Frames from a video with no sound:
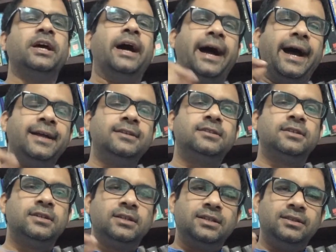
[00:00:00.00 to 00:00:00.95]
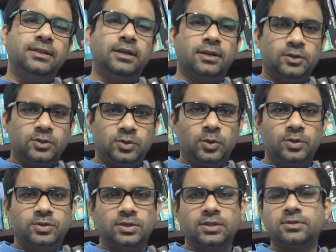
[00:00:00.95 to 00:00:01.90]
and the
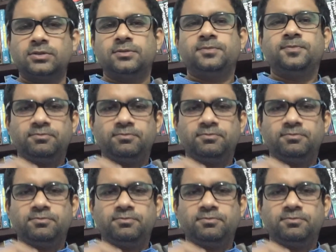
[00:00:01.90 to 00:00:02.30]
resources.